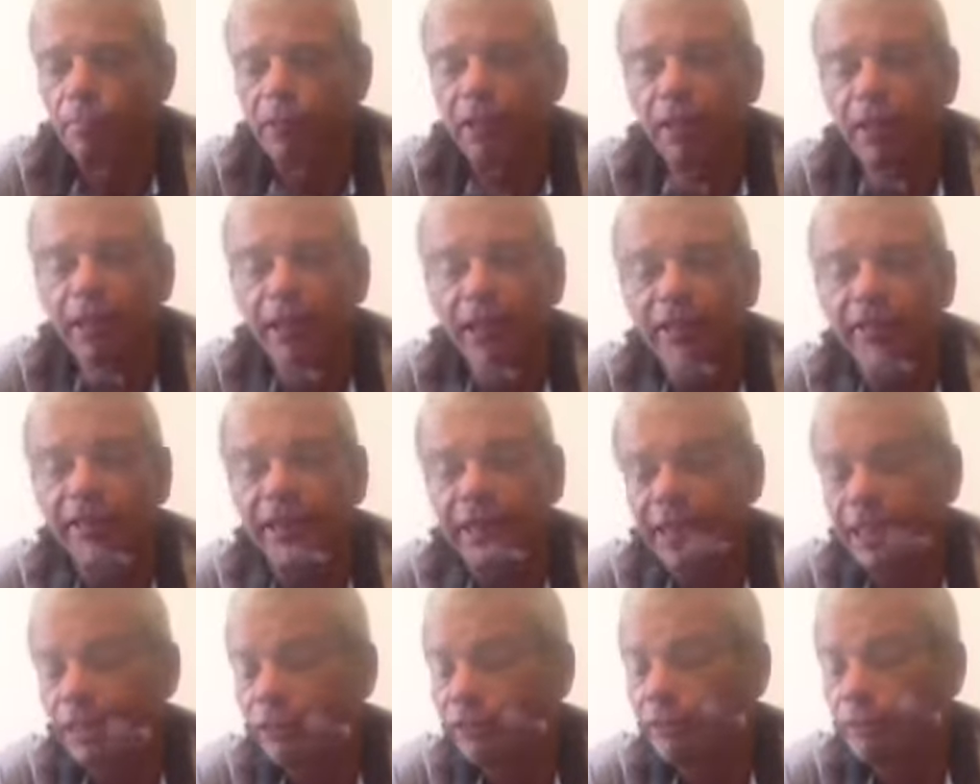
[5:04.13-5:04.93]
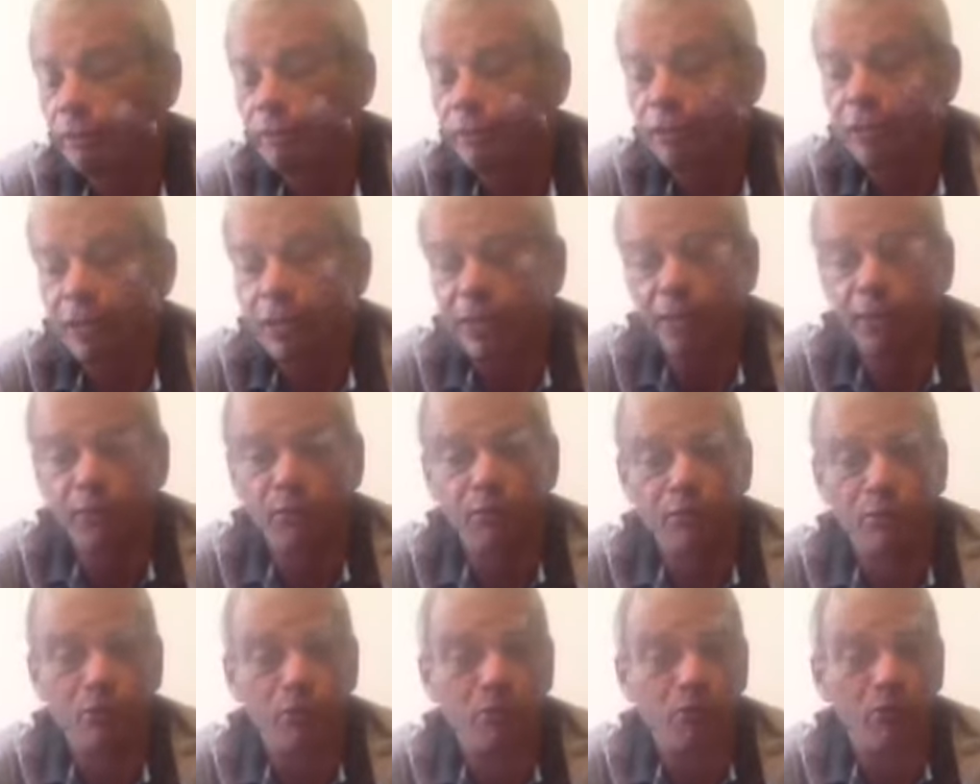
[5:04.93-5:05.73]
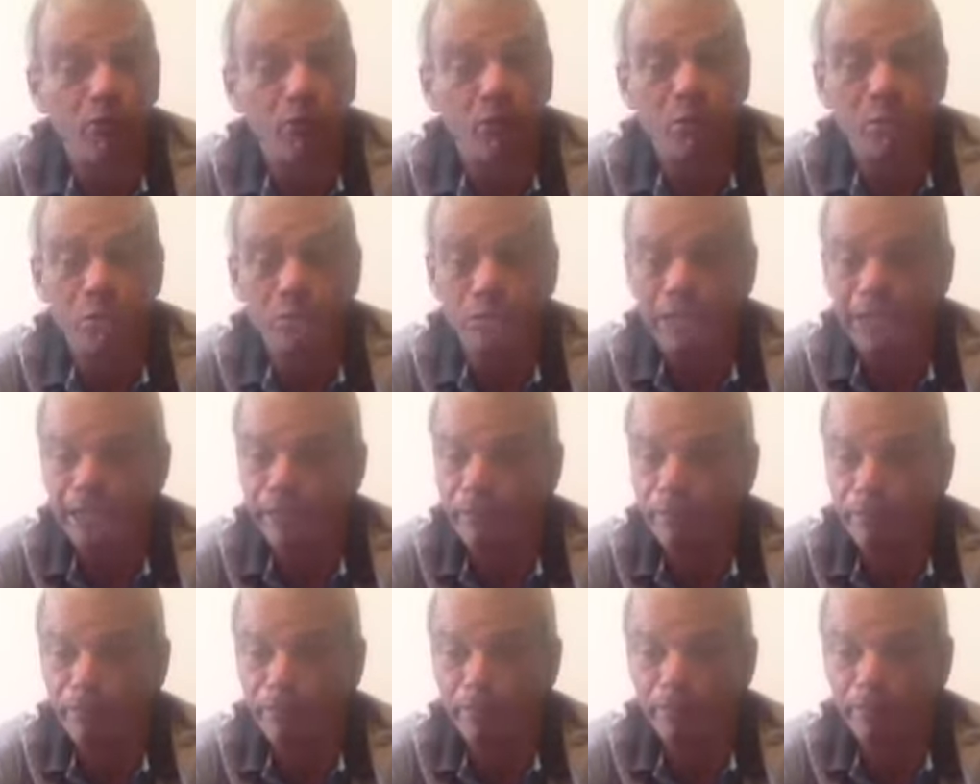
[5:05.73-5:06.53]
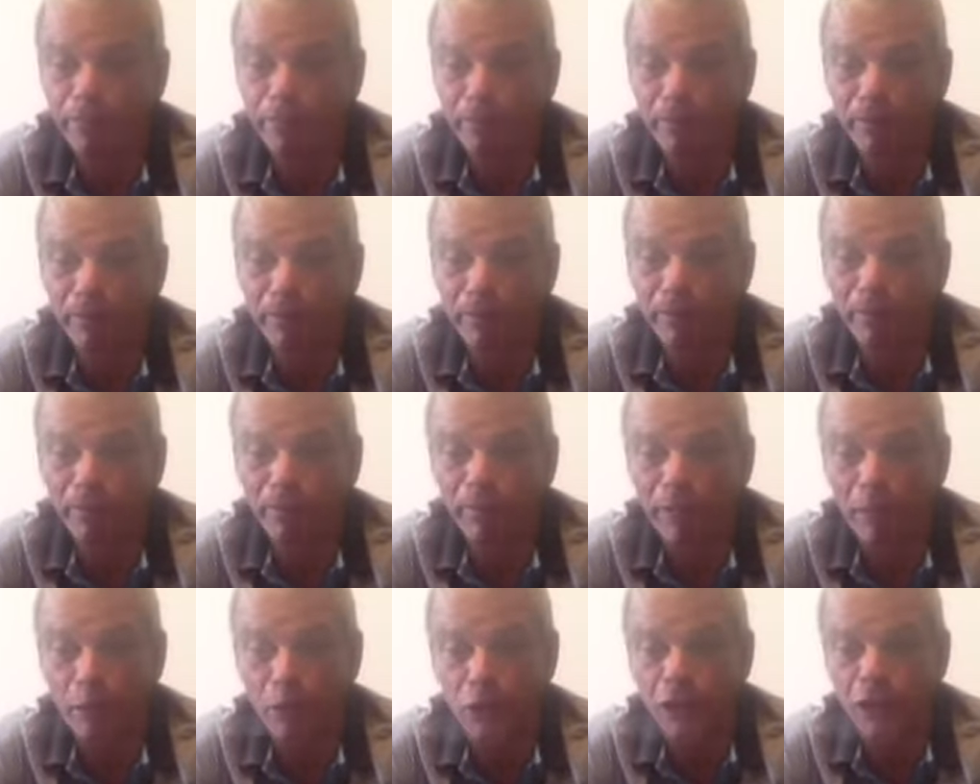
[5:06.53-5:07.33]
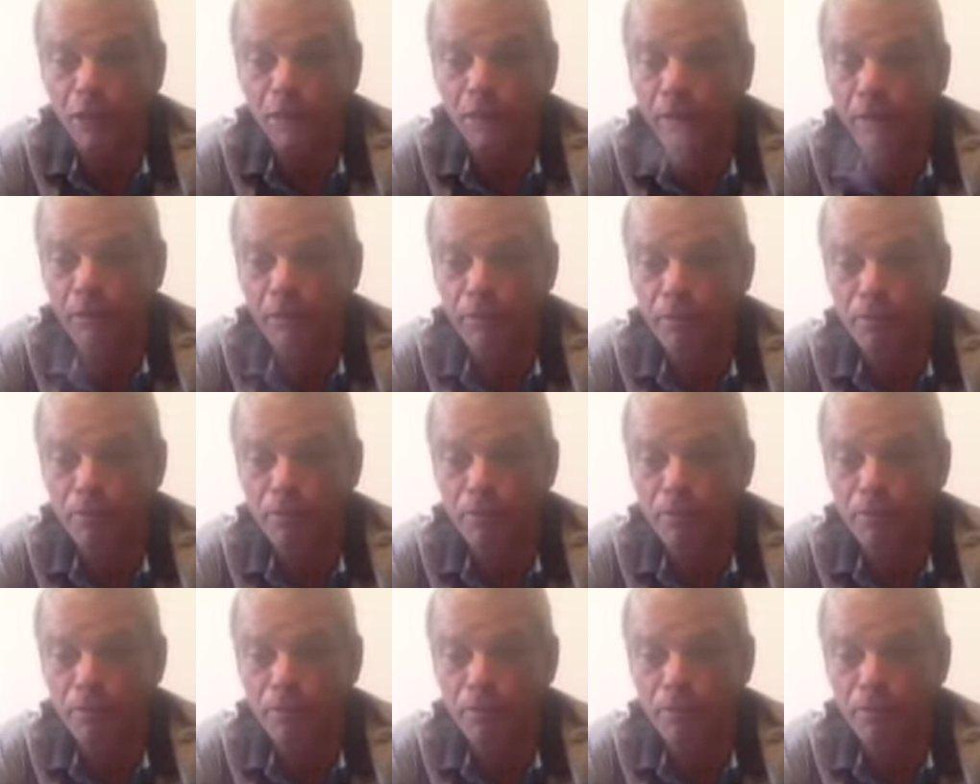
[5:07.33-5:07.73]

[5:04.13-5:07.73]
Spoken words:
I know our cigarette prices will not get much lower